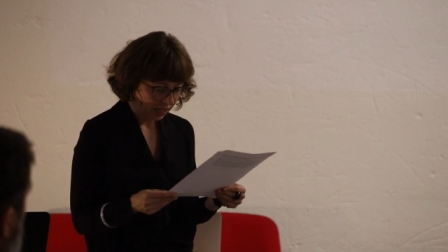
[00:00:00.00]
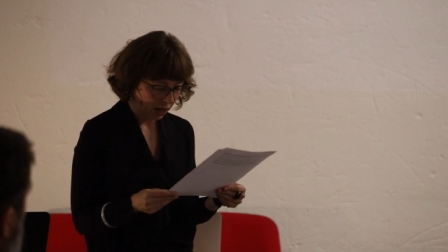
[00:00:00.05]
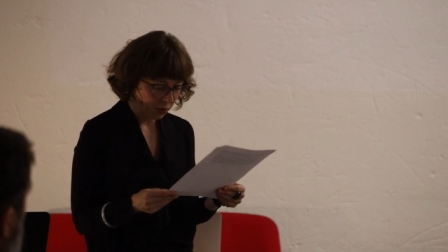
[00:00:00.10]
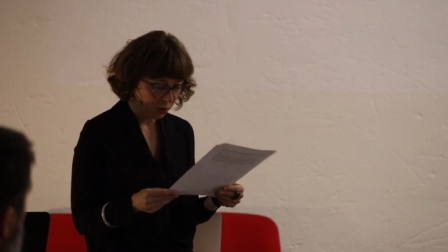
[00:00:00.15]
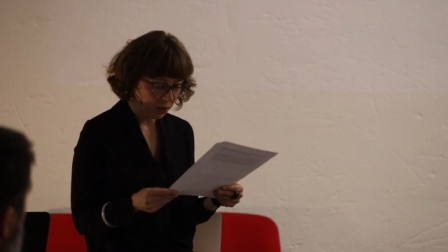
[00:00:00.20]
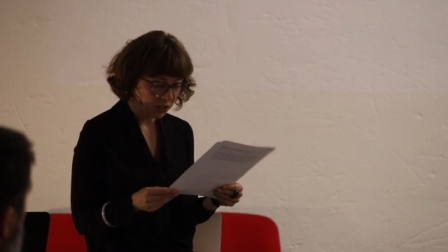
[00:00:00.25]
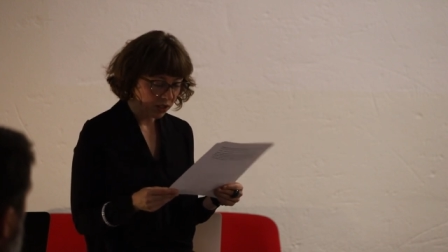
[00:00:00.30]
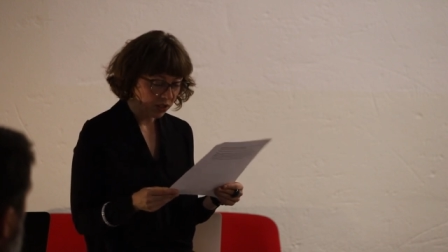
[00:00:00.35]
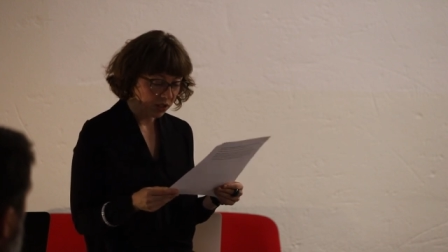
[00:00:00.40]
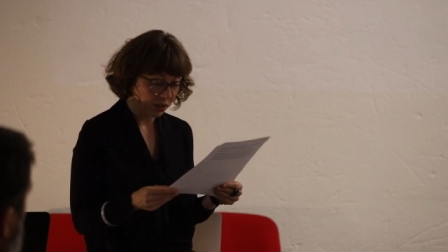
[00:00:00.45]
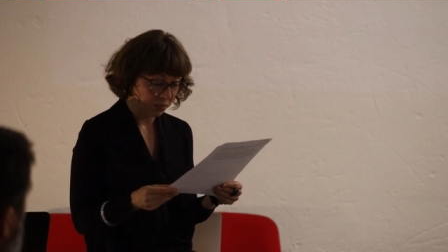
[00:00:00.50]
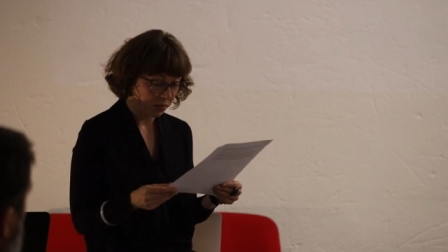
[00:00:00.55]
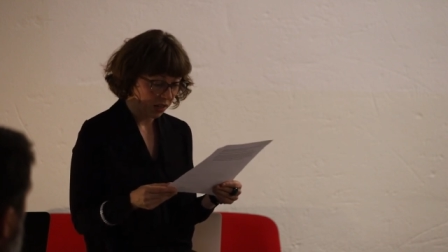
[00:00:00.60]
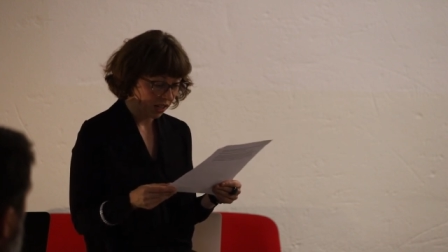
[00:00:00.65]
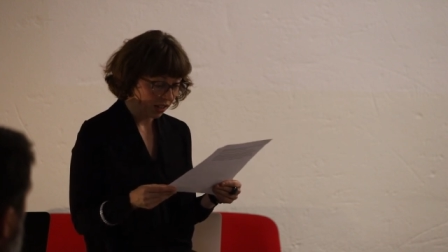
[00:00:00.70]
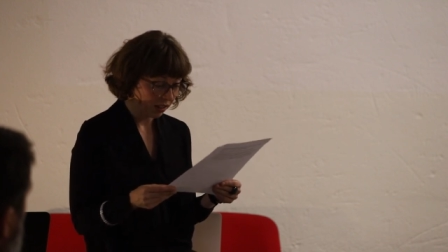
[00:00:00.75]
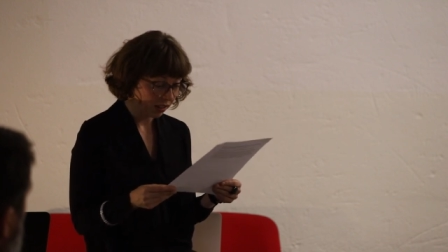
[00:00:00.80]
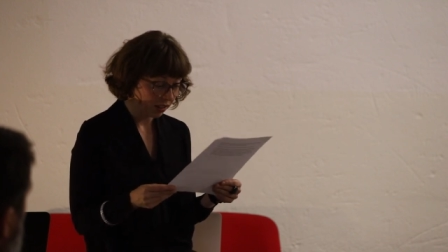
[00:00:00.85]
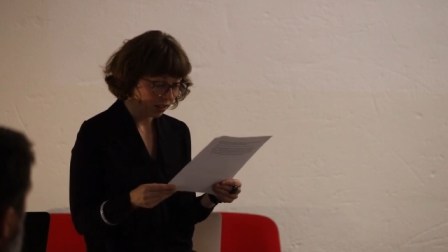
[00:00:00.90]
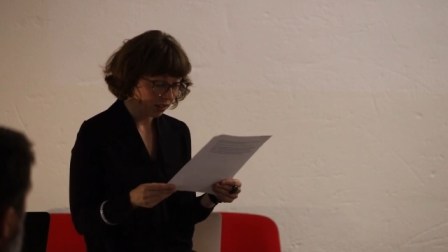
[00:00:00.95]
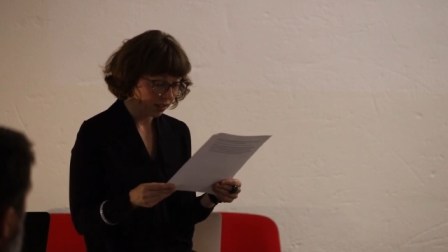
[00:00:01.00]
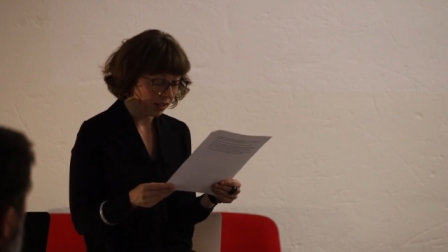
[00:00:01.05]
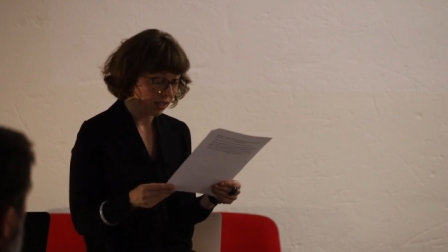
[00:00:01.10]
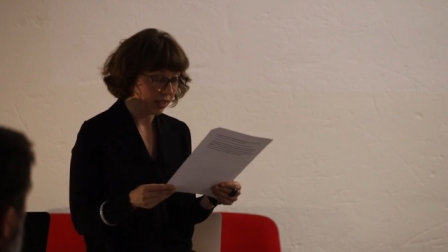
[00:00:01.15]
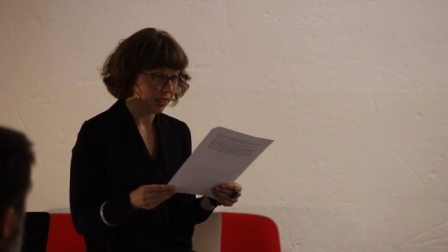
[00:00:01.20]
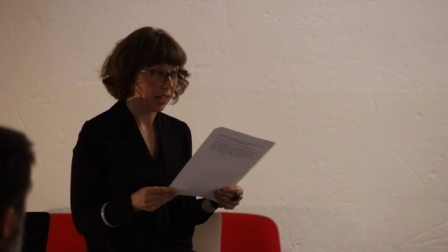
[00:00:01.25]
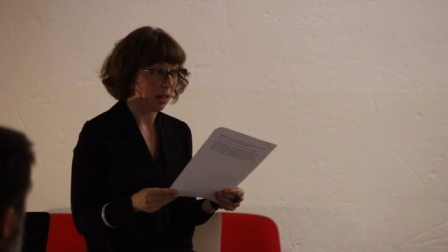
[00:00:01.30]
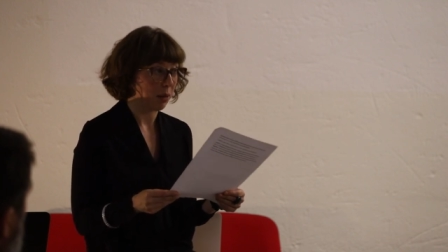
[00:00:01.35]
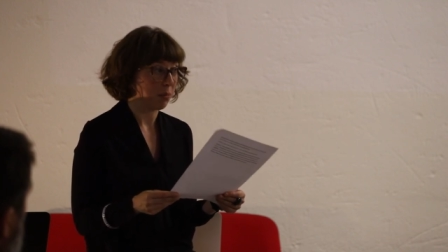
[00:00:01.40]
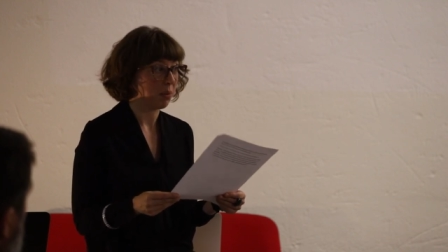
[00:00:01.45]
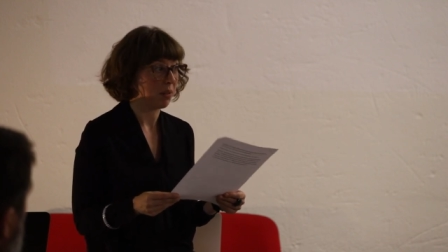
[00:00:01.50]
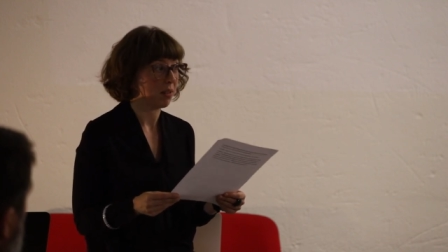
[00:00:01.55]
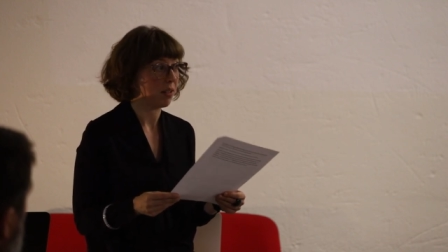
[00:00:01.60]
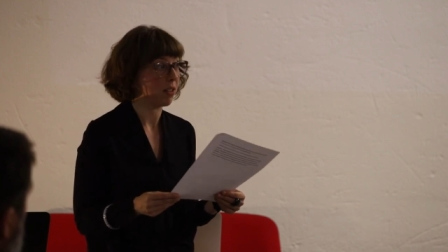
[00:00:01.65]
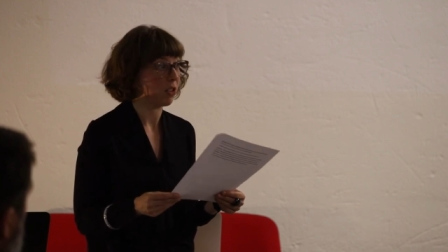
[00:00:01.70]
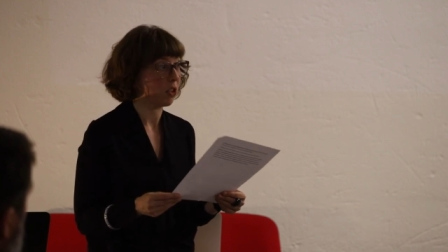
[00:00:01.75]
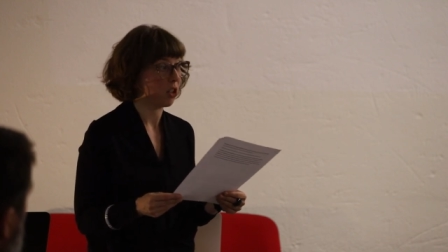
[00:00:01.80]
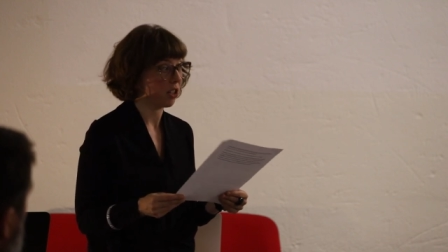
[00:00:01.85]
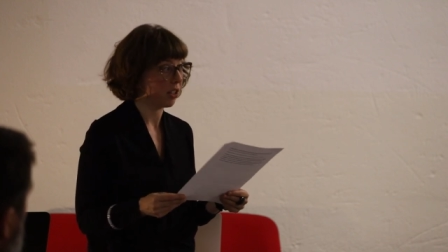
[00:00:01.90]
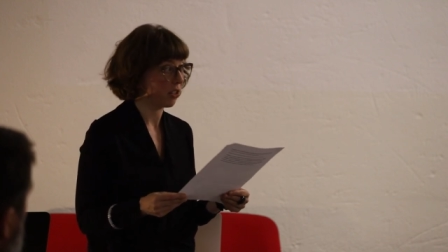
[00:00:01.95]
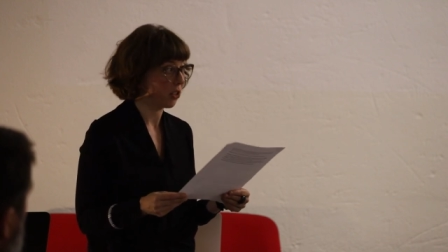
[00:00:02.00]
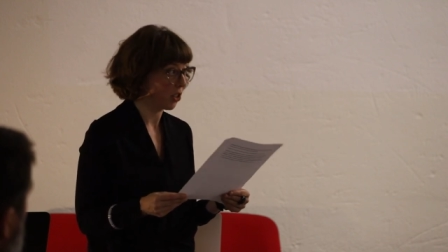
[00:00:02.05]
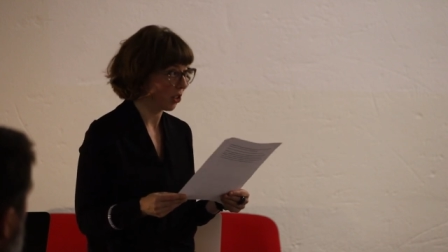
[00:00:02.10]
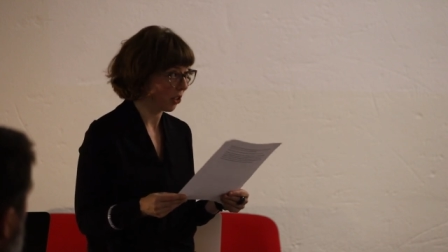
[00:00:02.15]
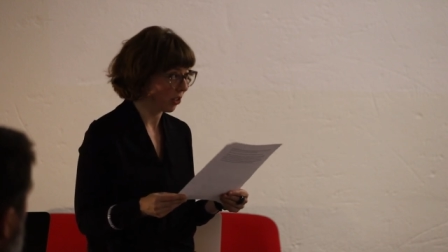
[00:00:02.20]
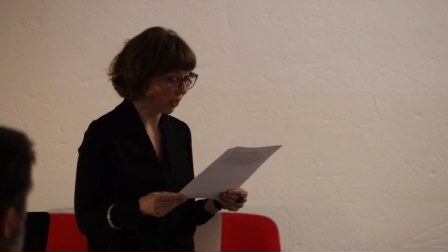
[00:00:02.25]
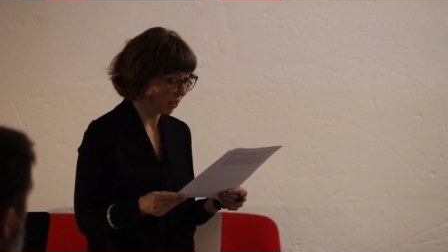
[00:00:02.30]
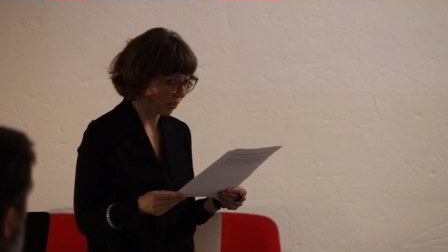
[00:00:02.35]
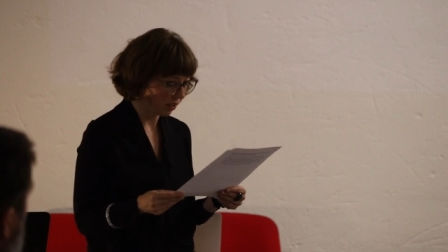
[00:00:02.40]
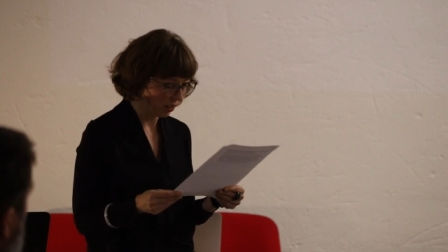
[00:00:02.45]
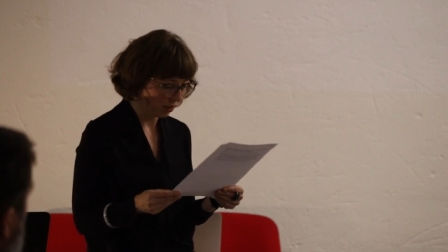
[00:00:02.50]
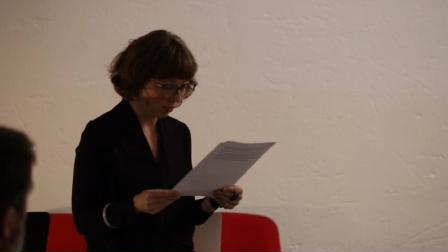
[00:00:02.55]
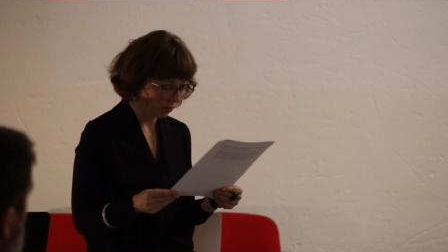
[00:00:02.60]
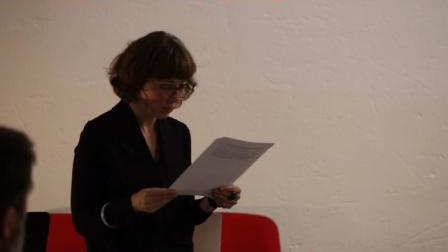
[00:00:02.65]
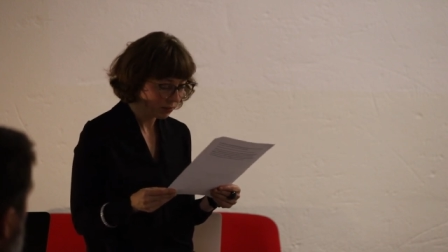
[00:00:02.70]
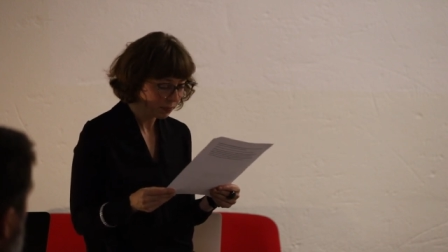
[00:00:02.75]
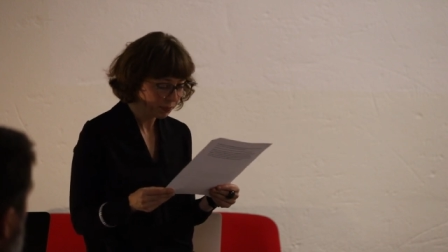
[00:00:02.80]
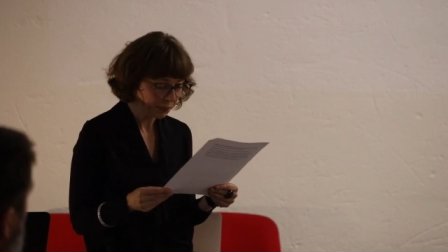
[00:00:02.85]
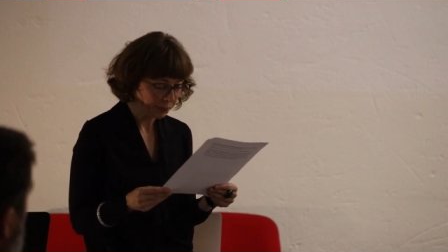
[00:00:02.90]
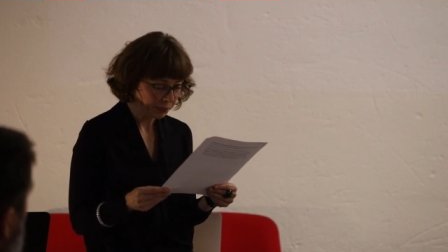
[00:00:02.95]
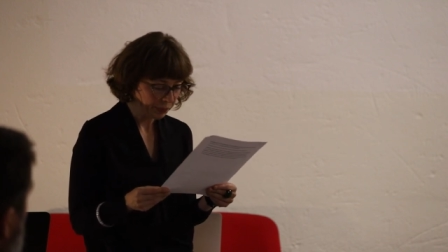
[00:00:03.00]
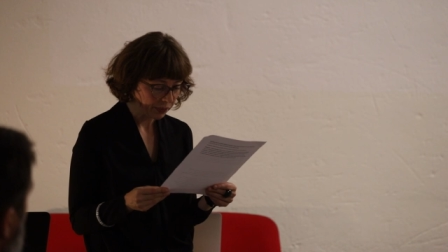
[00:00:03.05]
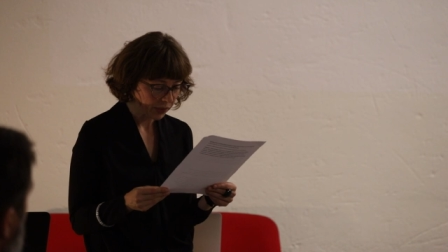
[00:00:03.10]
I wanted to make clear that campus is not alternative.